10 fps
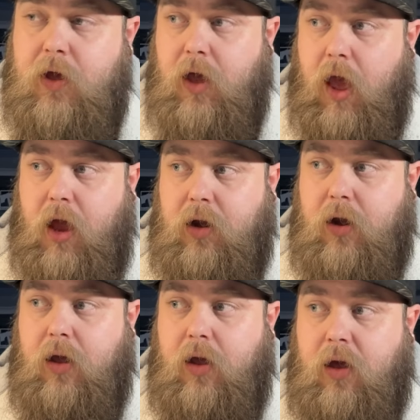and
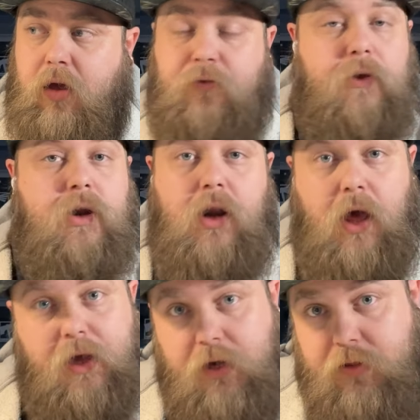uh, if you didn't
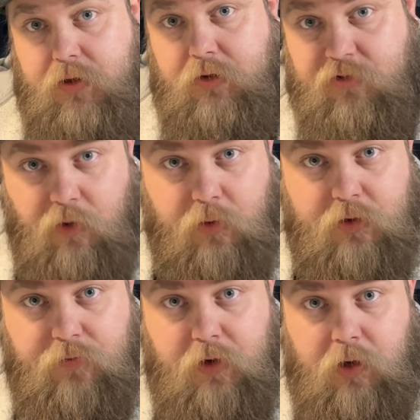like anything you saw in the
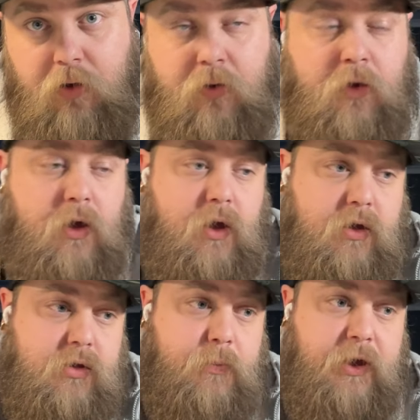video,
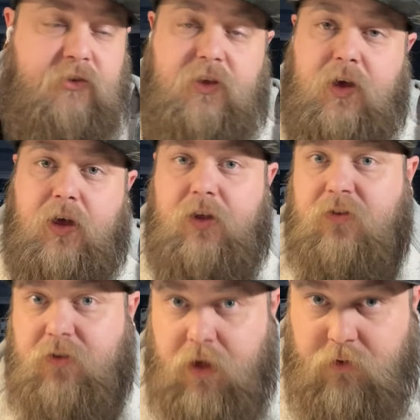then the best thing I can
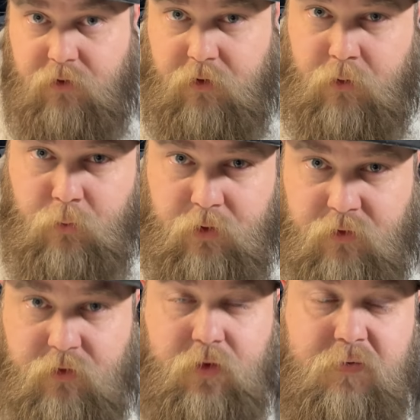say to you
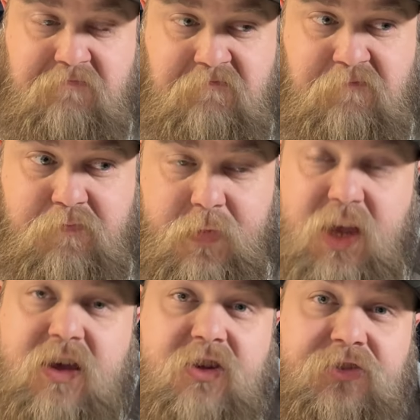is,
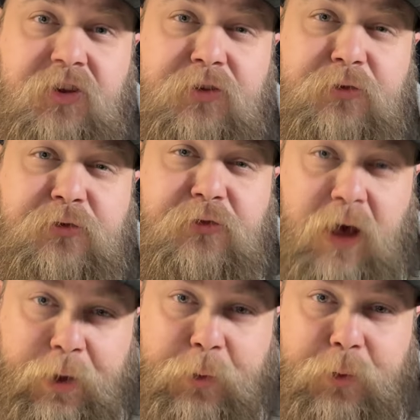just
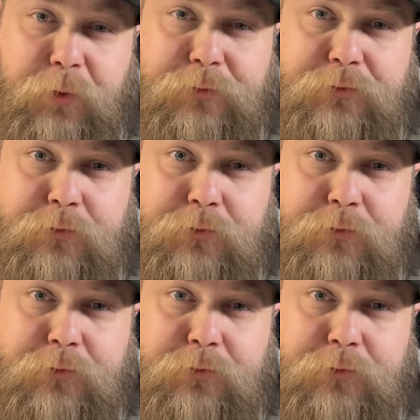f*** off.